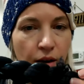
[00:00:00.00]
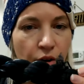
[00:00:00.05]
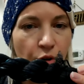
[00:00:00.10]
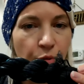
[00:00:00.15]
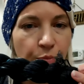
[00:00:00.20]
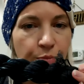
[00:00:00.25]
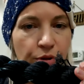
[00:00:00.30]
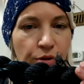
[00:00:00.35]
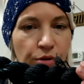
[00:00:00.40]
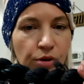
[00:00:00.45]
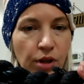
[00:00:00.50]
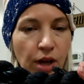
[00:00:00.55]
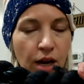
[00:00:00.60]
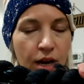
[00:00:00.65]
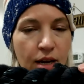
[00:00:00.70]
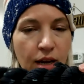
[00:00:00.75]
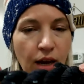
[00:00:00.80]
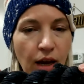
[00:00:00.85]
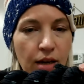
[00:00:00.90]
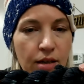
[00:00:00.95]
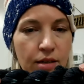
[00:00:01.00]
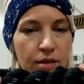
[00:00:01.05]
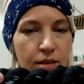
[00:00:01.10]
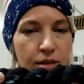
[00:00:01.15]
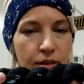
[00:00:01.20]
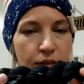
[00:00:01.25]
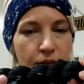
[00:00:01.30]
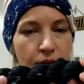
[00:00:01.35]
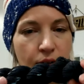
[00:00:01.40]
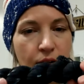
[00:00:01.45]
hope you like it.
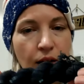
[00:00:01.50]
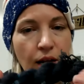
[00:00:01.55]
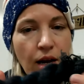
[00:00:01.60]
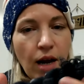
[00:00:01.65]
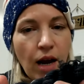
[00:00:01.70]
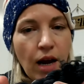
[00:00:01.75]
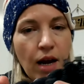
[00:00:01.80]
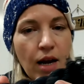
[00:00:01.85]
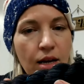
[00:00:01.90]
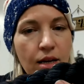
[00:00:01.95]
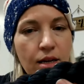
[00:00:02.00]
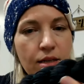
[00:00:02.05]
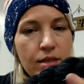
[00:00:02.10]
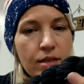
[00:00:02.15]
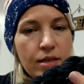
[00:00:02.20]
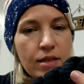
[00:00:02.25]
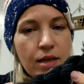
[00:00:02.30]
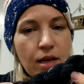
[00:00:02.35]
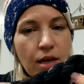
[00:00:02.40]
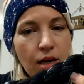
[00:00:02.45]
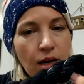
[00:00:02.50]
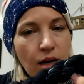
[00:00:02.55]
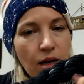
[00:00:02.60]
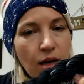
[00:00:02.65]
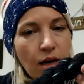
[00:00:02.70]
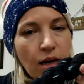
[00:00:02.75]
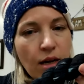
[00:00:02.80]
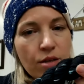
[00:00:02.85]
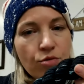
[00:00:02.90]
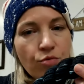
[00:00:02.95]
And
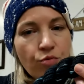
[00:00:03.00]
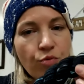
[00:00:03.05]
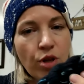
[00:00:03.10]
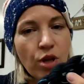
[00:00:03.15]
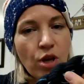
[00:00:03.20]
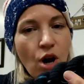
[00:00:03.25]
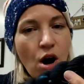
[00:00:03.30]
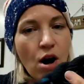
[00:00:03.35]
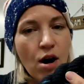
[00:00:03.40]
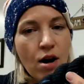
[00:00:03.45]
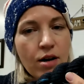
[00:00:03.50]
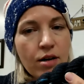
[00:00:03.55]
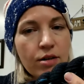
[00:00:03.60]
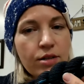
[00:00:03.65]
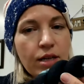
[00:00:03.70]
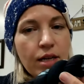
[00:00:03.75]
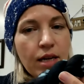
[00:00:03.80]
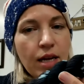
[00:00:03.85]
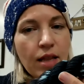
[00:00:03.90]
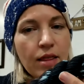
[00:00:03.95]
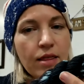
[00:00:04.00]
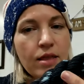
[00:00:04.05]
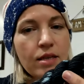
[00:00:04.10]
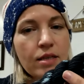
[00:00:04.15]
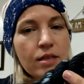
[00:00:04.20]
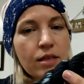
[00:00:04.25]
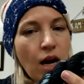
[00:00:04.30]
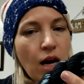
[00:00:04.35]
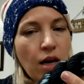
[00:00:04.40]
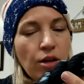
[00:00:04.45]
it's really hard to get
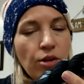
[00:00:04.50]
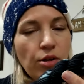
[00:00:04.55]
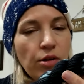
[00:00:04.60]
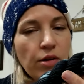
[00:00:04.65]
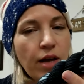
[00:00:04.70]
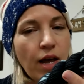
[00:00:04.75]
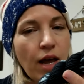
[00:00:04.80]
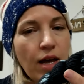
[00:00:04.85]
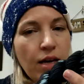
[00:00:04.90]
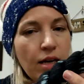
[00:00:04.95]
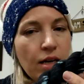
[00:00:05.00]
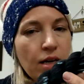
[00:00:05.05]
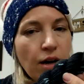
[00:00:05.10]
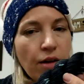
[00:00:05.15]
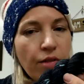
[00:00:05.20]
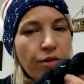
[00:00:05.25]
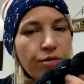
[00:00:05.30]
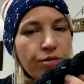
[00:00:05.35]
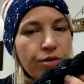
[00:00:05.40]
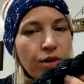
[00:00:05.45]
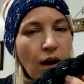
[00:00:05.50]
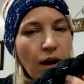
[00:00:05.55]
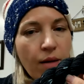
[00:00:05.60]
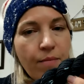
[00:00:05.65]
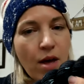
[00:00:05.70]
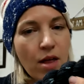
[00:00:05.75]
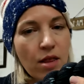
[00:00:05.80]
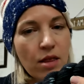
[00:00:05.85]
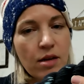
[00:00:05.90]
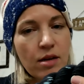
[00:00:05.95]
this kind of look any other dye
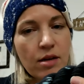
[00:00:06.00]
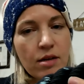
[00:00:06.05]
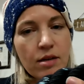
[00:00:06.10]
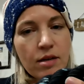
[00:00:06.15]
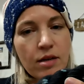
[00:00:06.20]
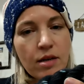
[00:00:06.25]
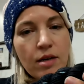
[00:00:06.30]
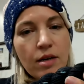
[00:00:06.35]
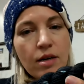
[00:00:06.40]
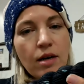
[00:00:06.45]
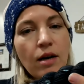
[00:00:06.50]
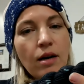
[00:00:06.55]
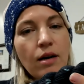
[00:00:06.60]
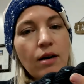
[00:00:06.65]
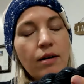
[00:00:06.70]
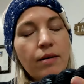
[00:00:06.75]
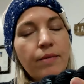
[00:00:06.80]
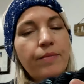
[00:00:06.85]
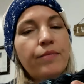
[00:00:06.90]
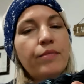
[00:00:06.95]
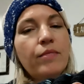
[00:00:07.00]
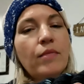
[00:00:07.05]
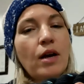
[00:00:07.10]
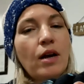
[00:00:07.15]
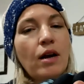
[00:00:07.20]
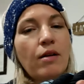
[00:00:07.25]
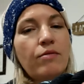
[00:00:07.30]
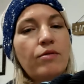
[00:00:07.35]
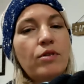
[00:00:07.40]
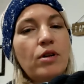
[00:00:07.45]
method.
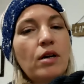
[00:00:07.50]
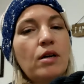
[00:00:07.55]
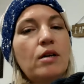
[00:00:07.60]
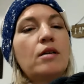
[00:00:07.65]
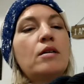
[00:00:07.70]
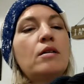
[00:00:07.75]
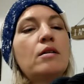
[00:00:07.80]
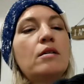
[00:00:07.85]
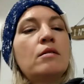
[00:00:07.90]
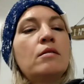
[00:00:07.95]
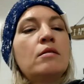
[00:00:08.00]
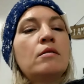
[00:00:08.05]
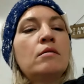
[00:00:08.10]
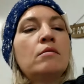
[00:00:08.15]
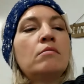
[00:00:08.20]
And I've done